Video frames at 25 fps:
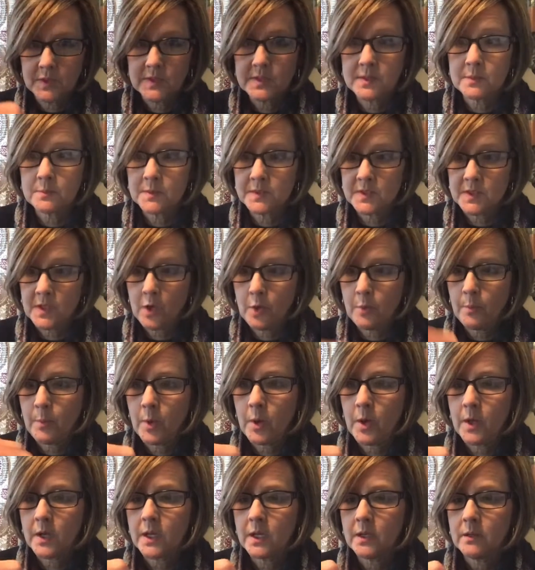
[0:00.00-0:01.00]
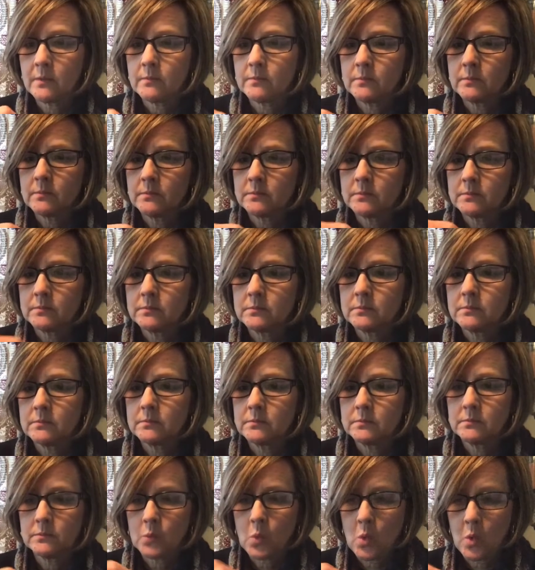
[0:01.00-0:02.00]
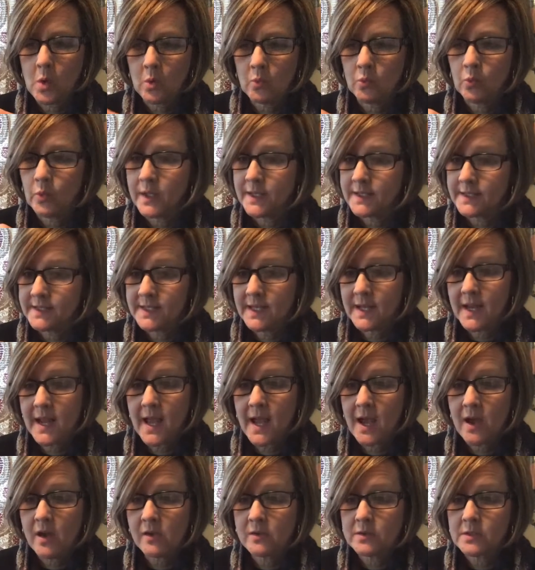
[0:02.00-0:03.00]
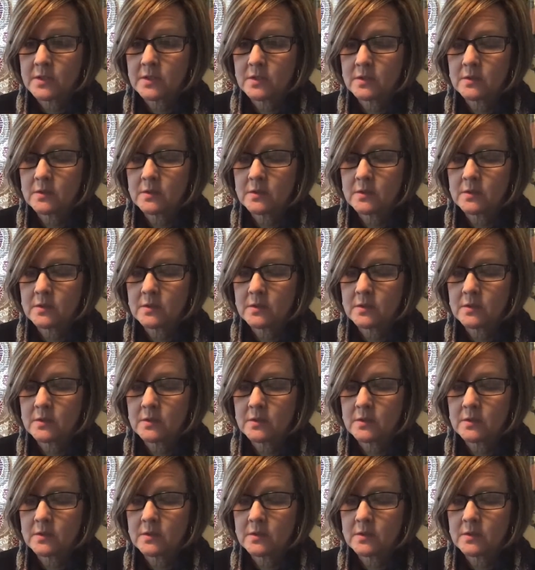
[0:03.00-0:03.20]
some soap on it, rinse it out.